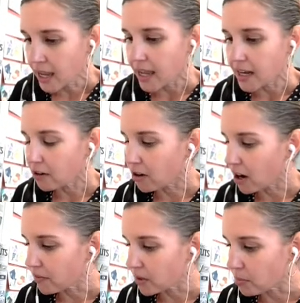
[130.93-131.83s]
and I
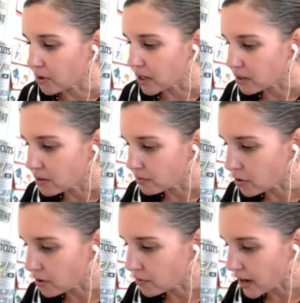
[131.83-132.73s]
graph the
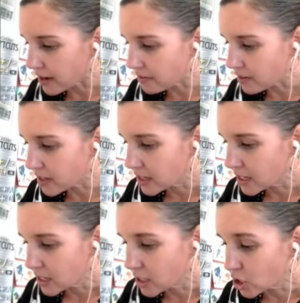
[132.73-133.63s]
0.45.
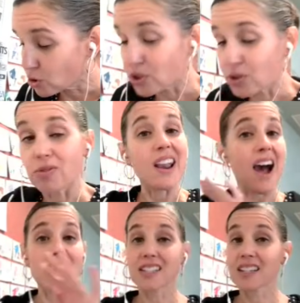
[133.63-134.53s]
You do not